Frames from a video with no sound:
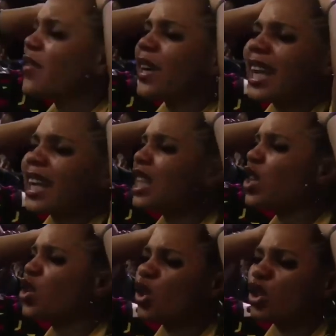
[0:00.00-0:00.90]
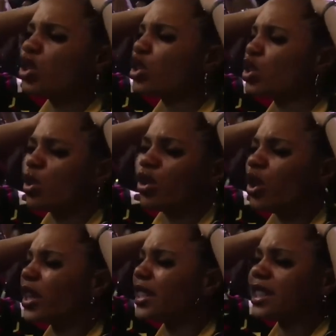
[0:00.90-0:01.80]
whatever pits they
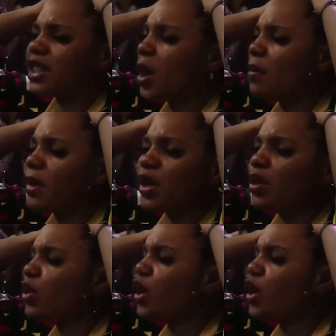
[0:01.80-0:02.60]
have dug for you,